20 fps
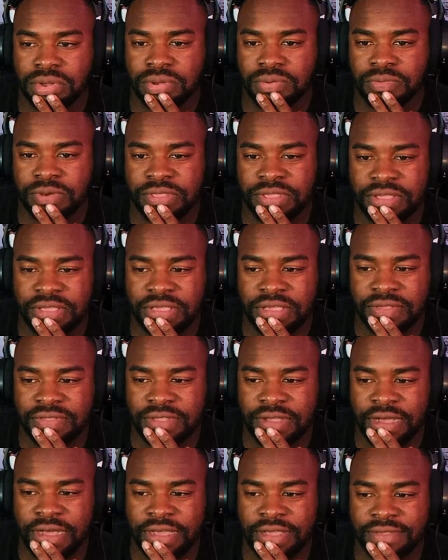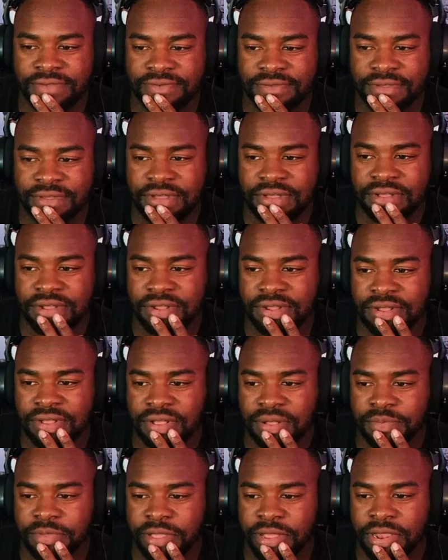Let's say yes to ice.
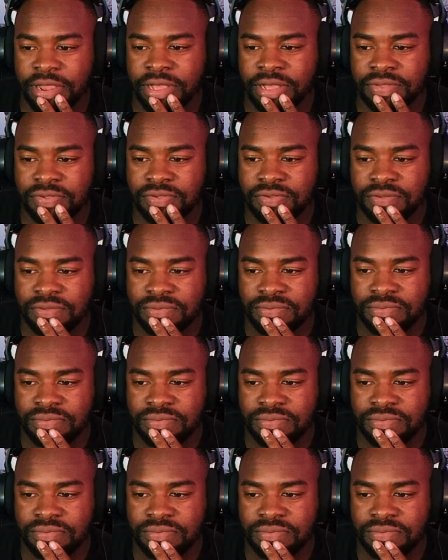Say less.